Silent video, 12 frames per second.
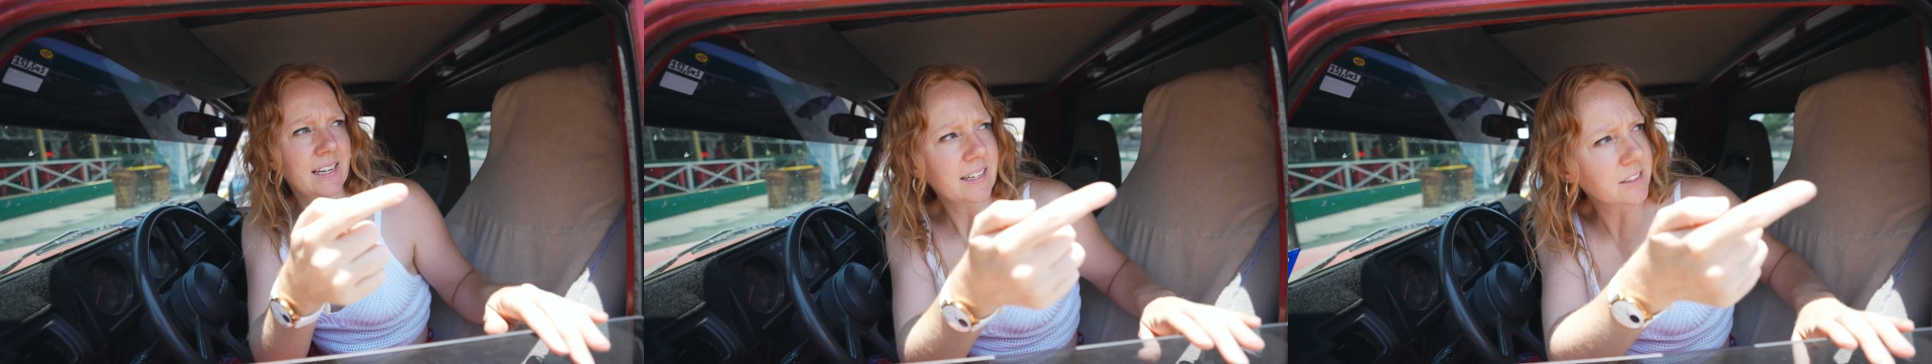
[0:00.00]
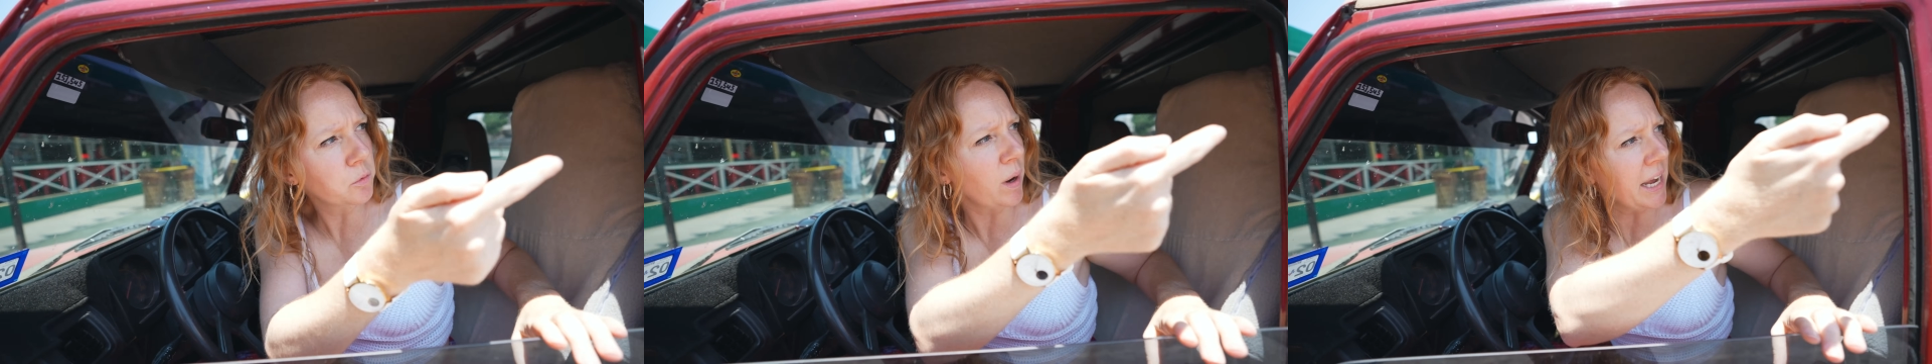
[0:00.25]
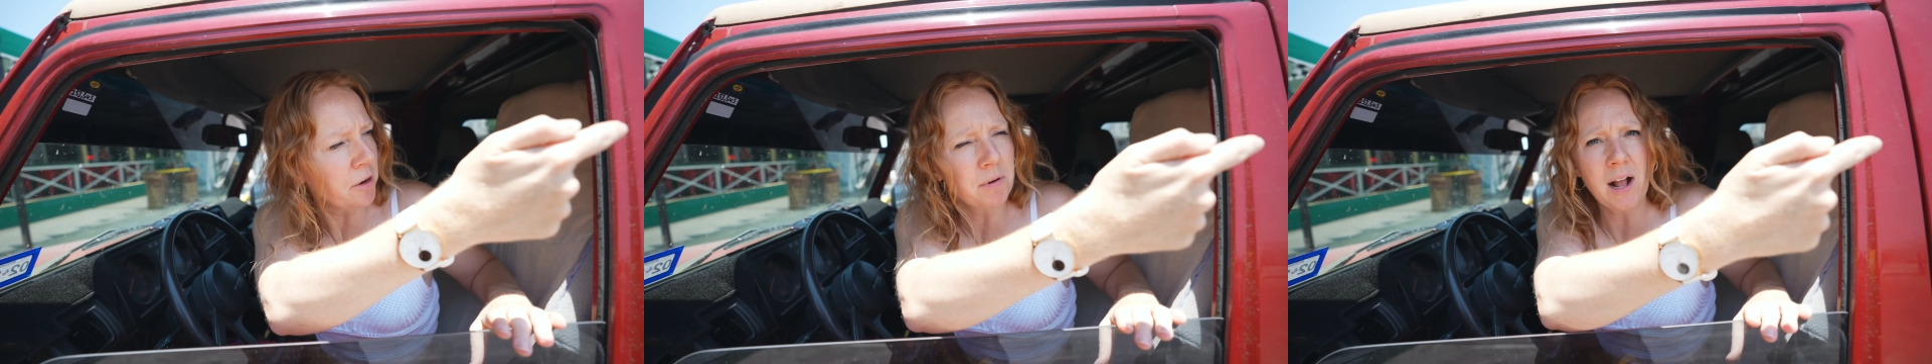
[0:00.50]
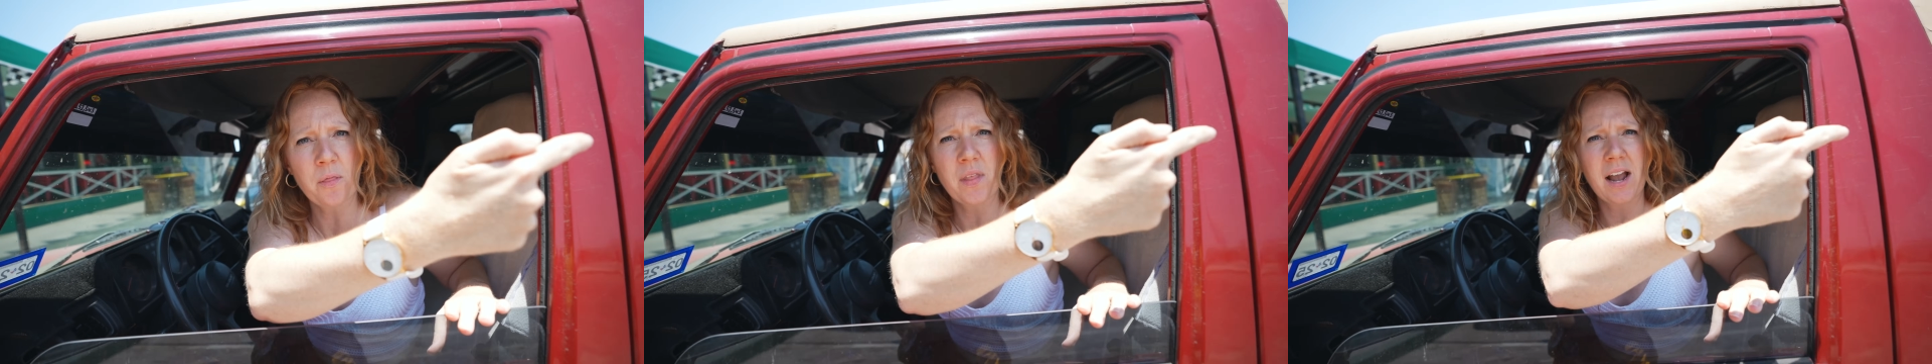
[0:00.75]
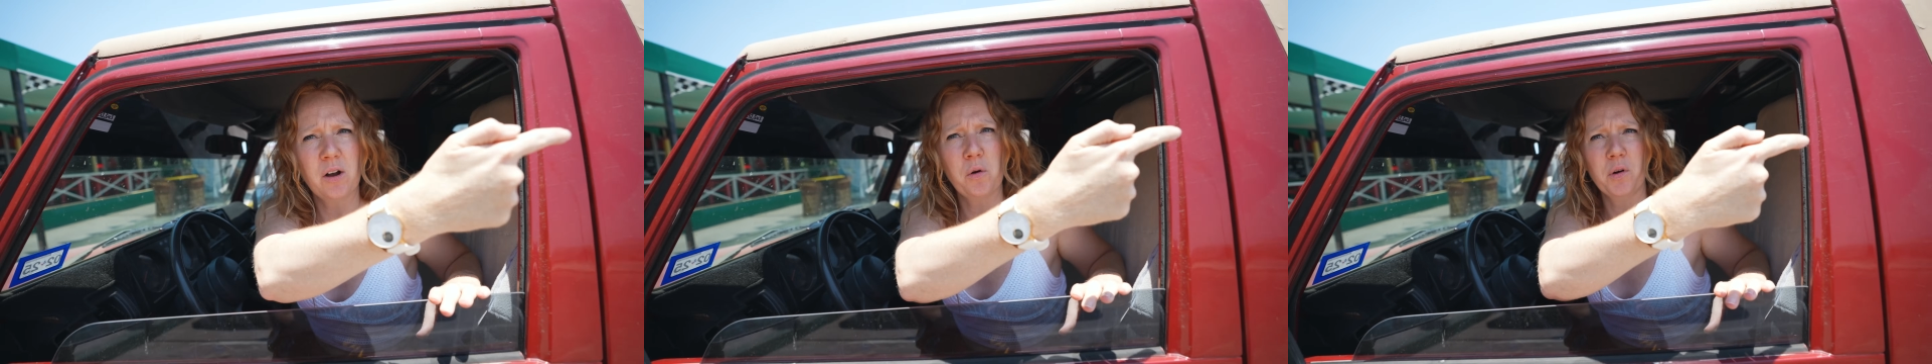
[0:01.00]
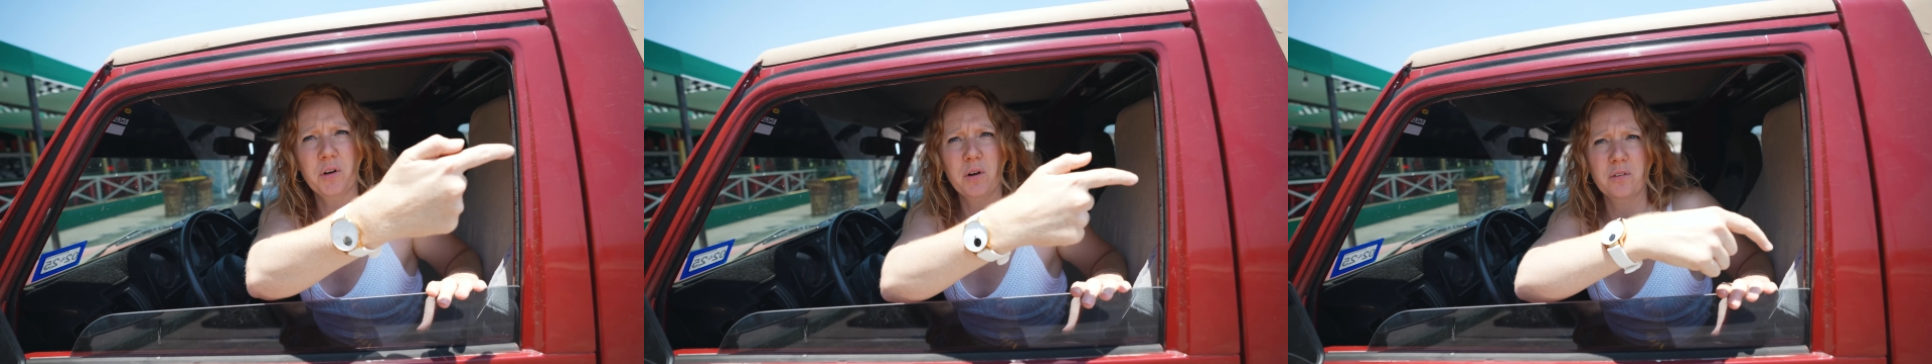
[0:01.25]
is way around that
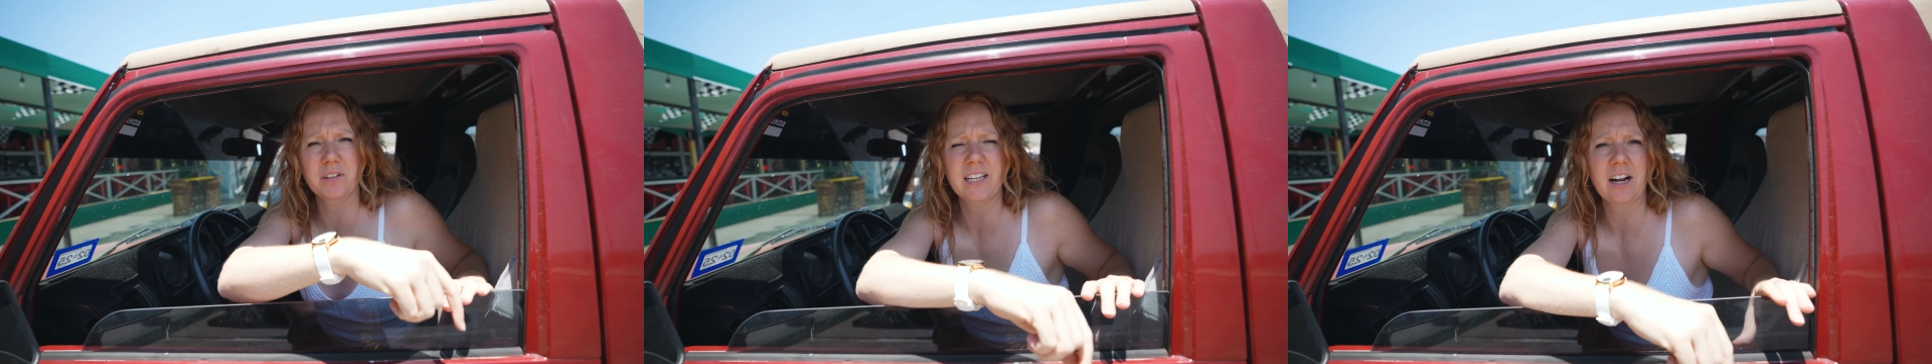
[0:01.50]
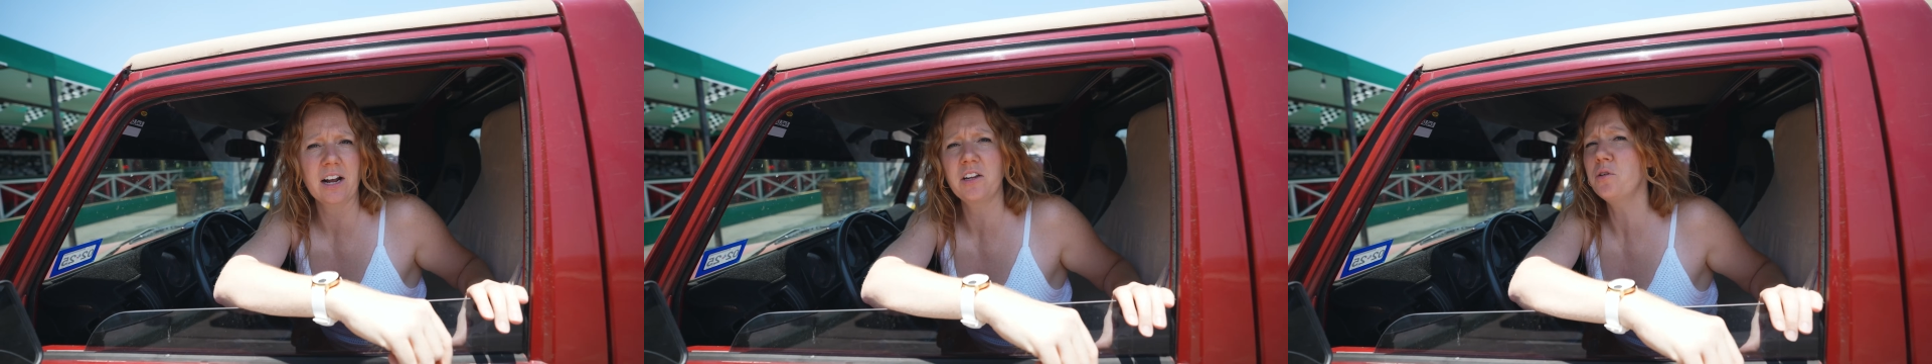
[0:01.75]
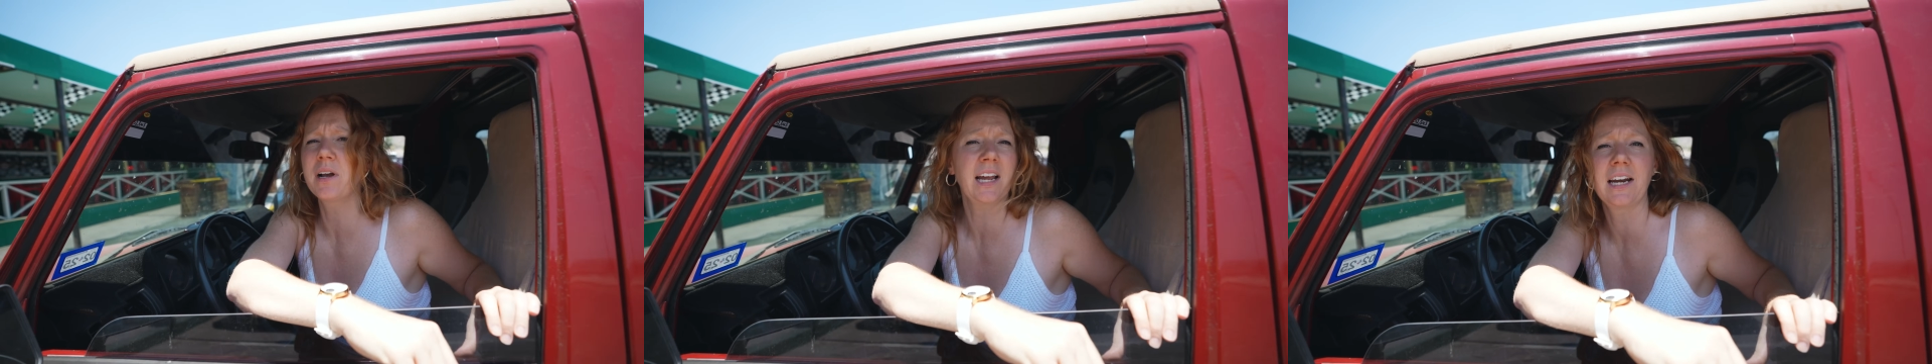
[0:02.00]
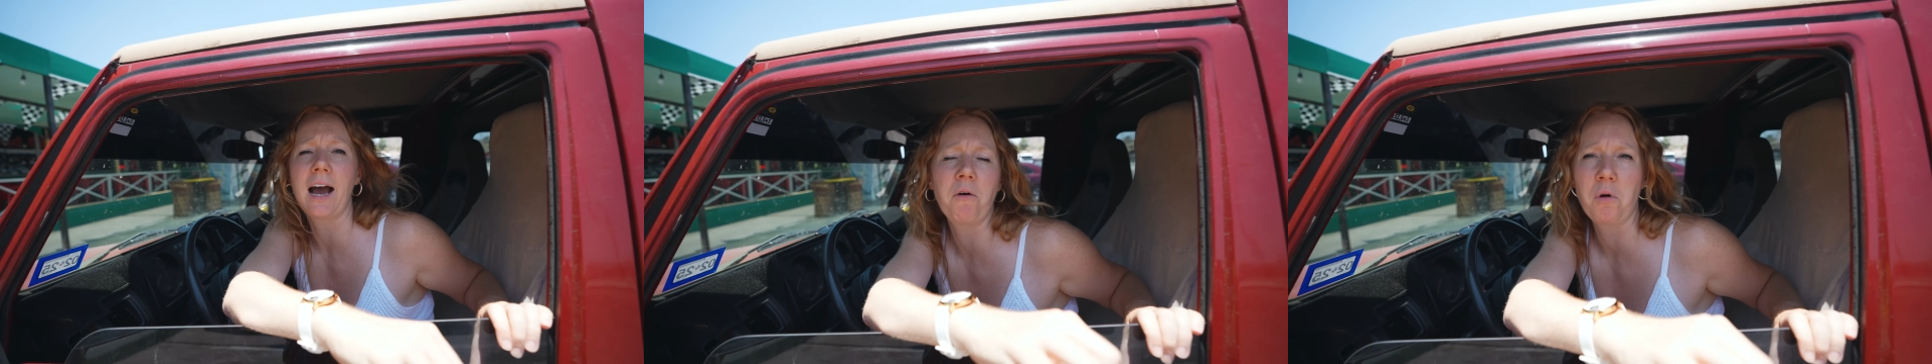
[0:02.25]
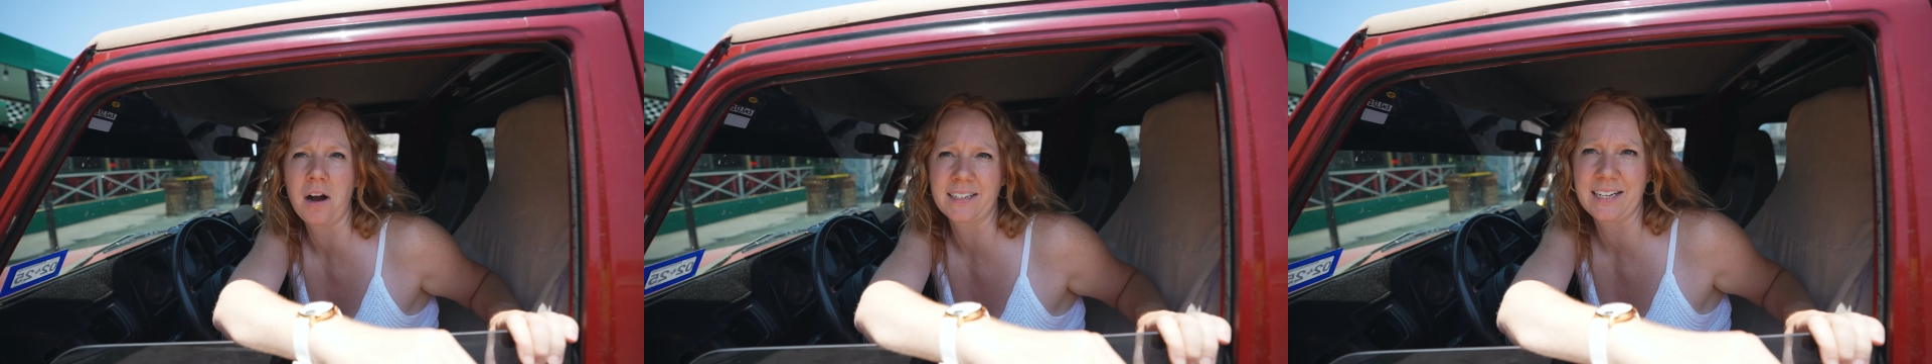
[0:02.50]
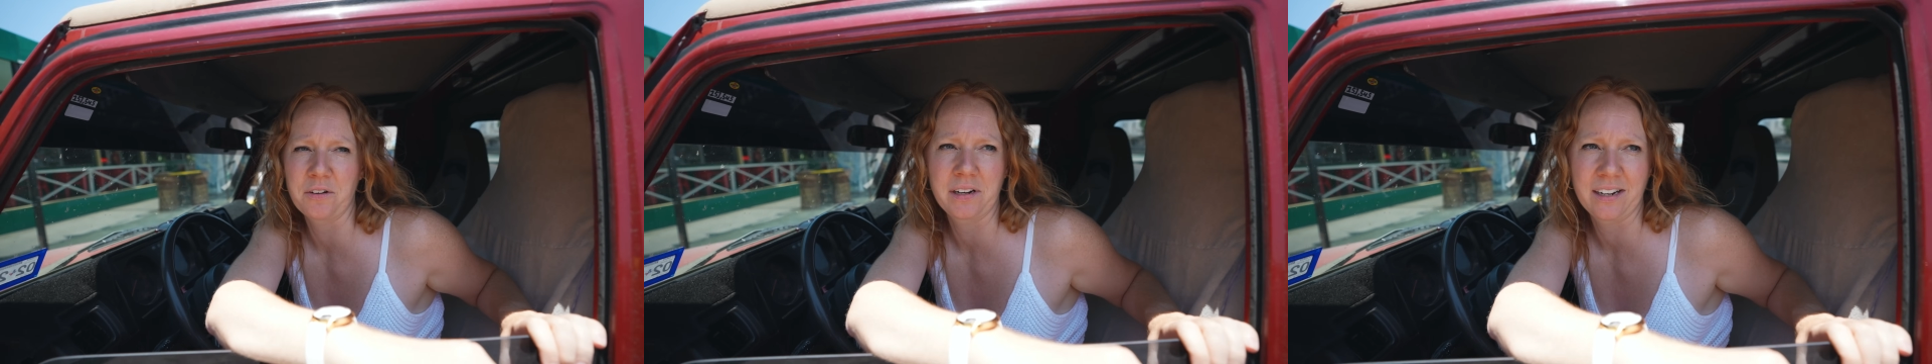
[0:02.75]
corner over there and you cannot walk
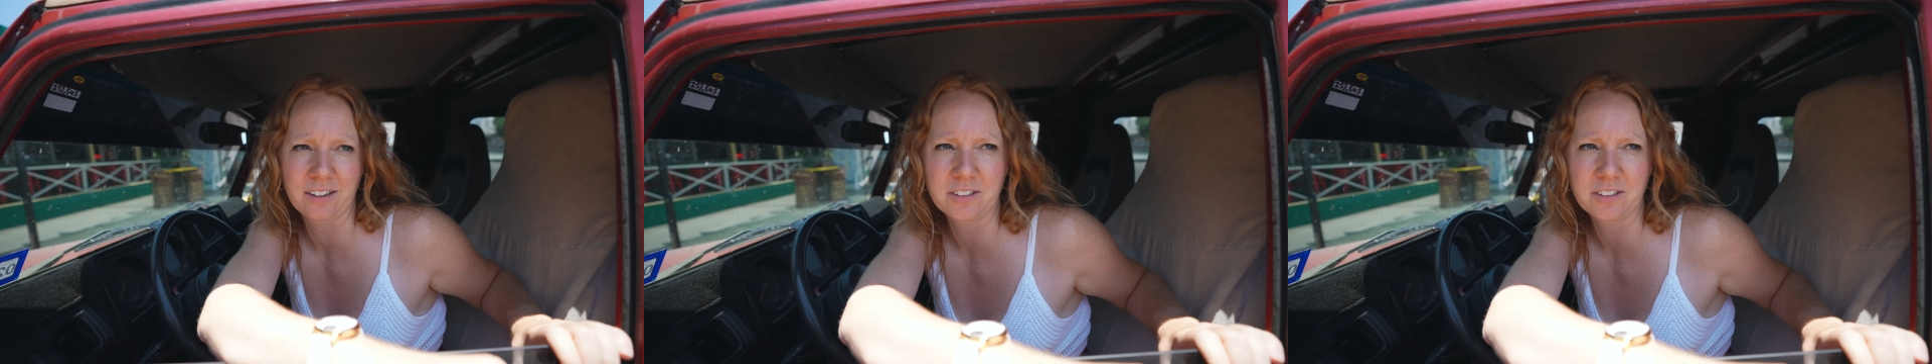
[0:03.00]
down here.